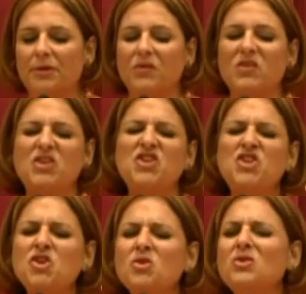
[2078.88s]

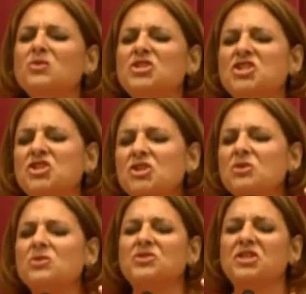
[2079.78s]
huge,
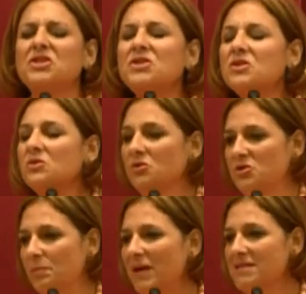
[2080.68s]
huge,
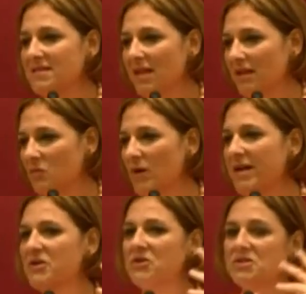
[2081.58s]
huge best-selling
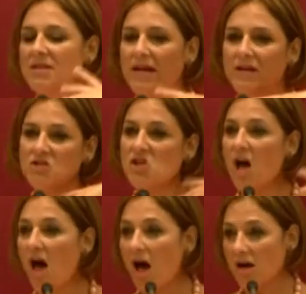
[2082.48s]
writers like
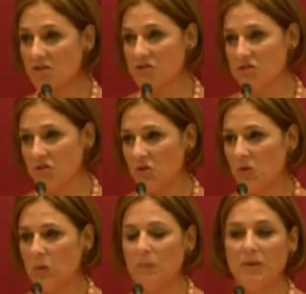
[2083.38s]
talk
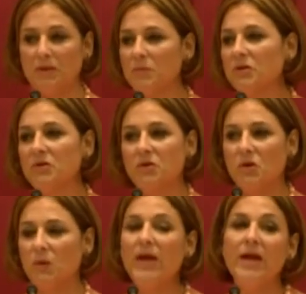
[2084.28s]
to people
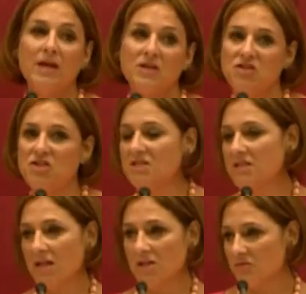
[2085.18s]
who just
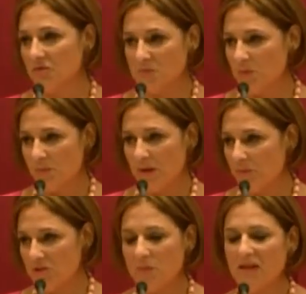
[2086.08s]
had their first book
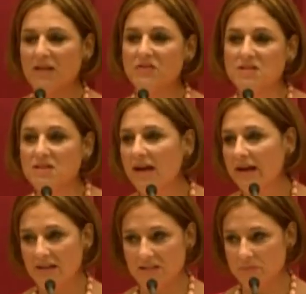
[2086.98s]
published by like the
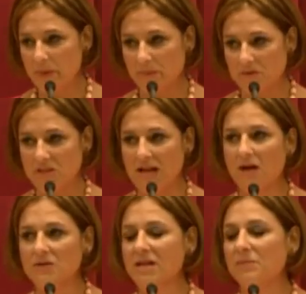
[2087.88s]
tiniest publishing
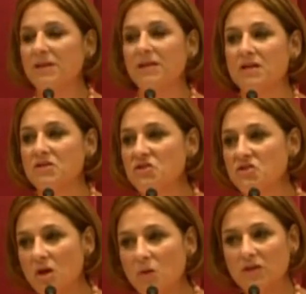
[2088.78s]
house and be like
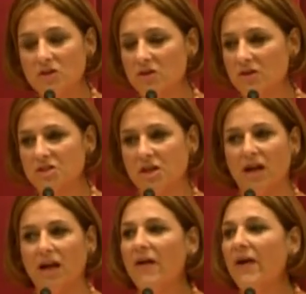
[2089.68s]
so
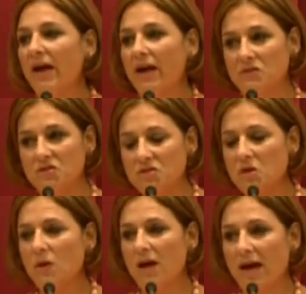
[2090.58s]
encouraging and
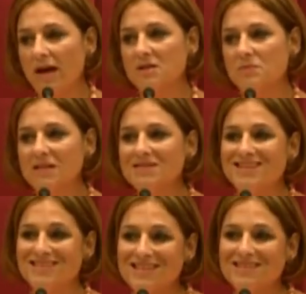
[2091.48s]
so kind, because I
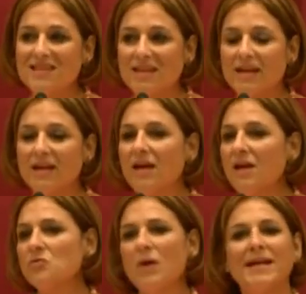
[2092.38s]
think that like
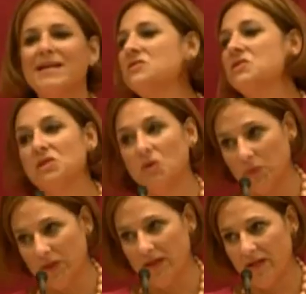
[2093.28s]
writing is
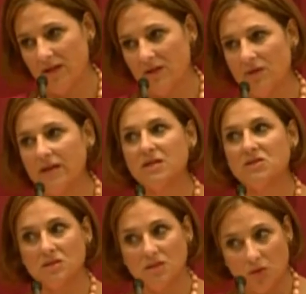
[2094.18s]
lonely. Writing
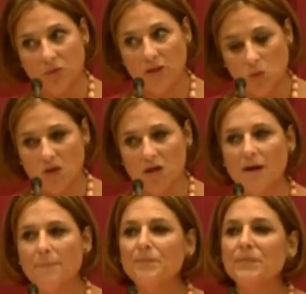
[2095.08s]
is lonely
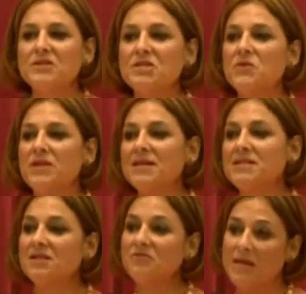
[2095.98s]
work. So the
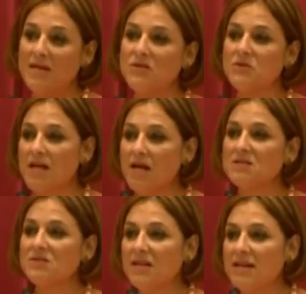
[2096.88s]
idea of making those kinds
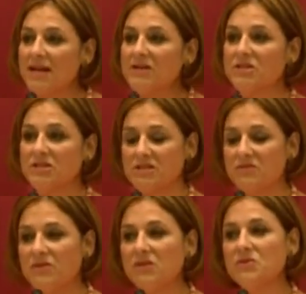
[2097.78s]
of connections
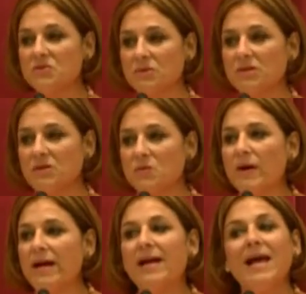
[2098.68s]
feels really
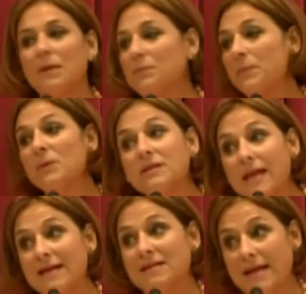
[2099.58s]
great. And people
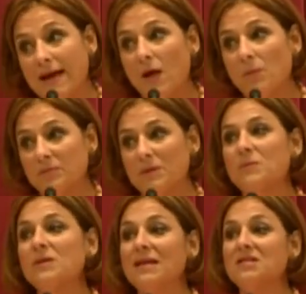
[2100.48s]
like to help, and
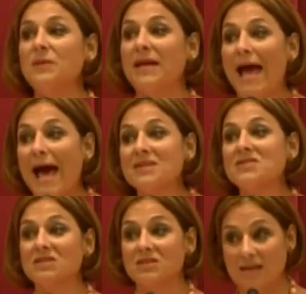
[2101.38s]
people like to be
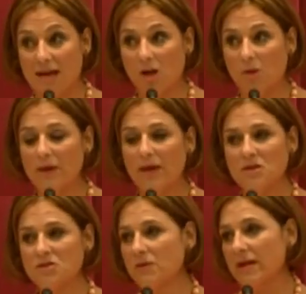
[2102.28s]
asked to help.
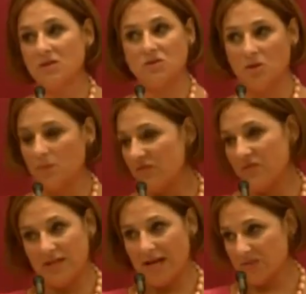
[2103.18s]
So like, don't be
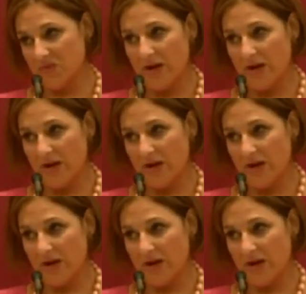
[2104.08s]
afraid to ask for